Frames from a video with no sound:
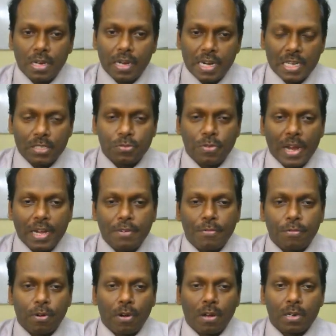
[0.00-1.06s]
Let us wait
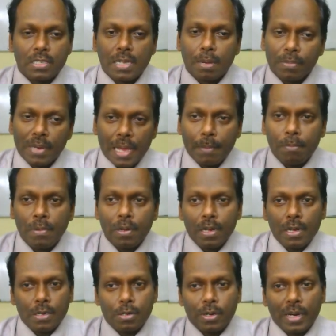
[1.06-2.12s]
for some time
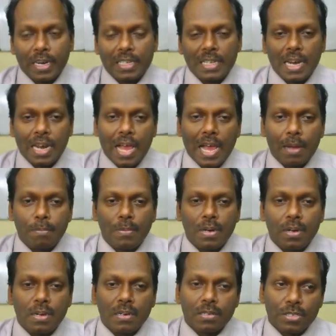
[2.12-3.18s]
to get the lab
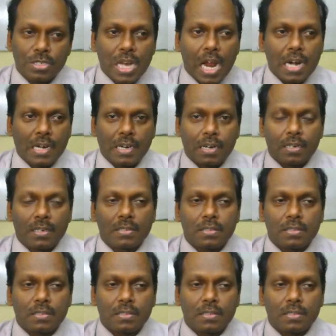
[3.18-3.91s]
started.